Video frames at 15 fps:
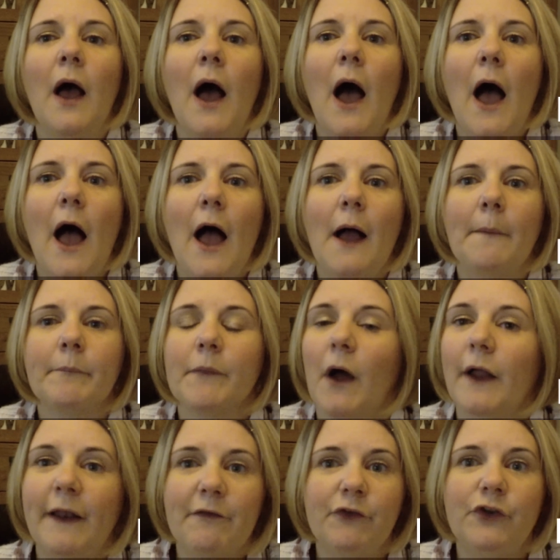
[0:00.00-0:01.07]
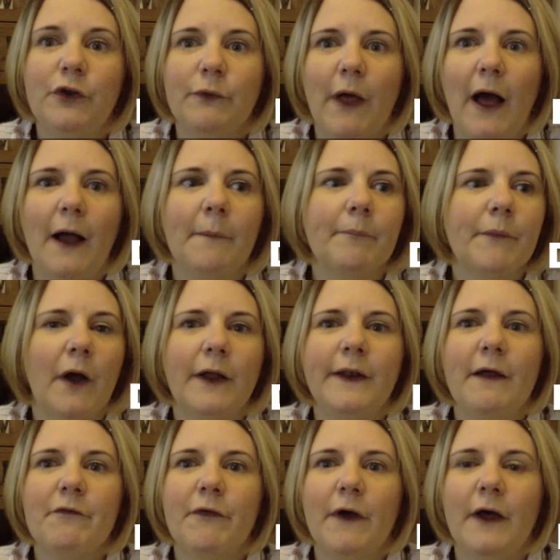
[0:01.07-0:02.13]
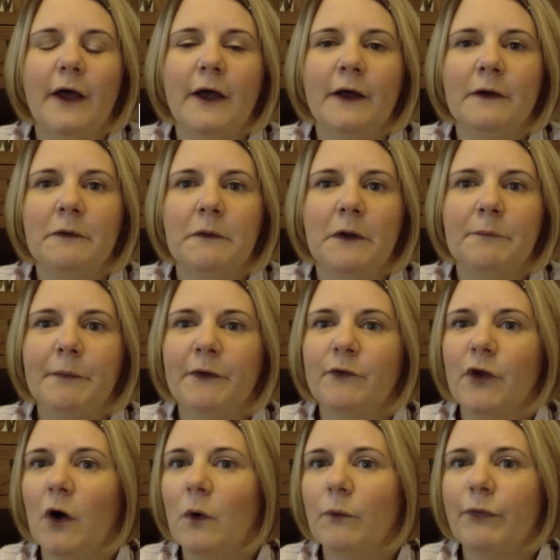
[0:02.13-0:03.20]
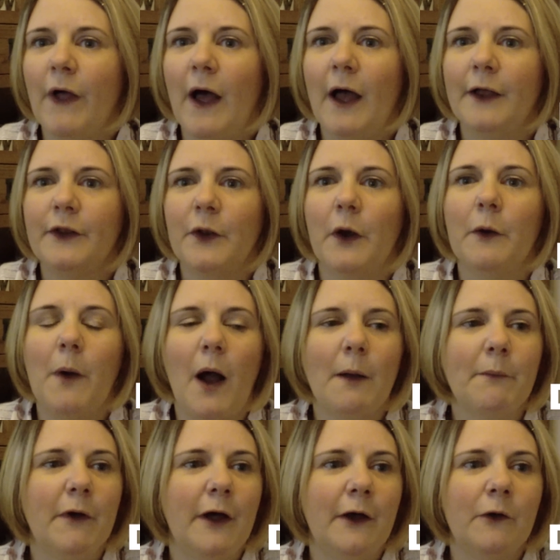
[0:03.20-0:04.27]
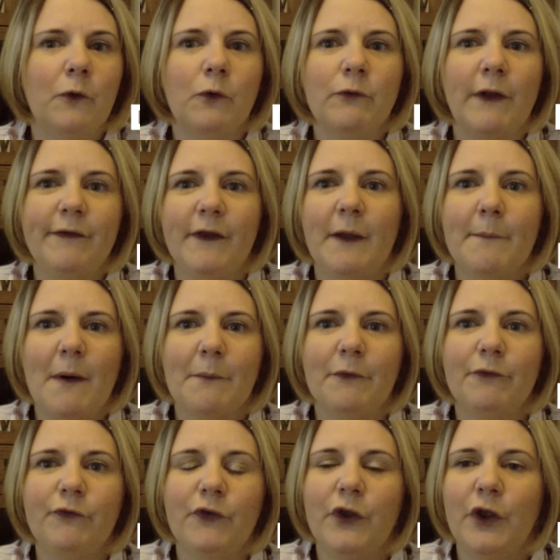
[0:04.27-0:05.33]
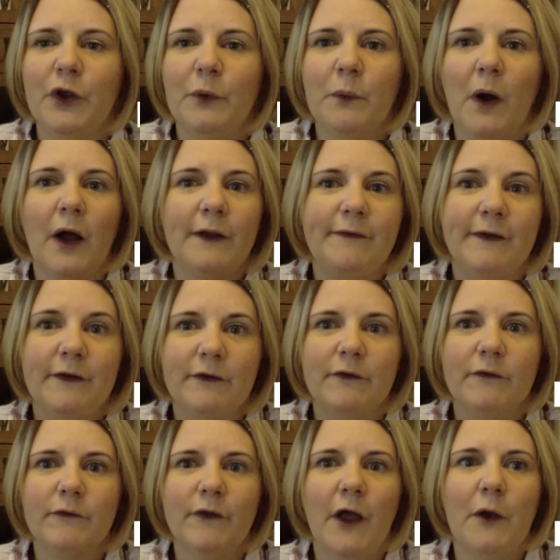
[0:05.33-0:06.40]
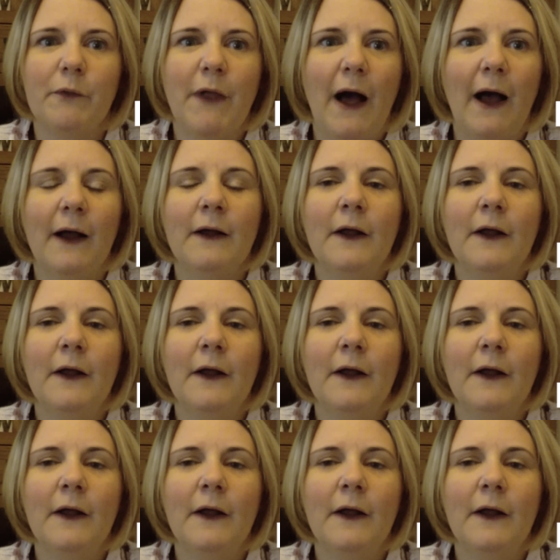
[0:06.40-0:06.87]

I never knew that. I never had been told that. You know, I'm already a mum of 2. I didn't know that.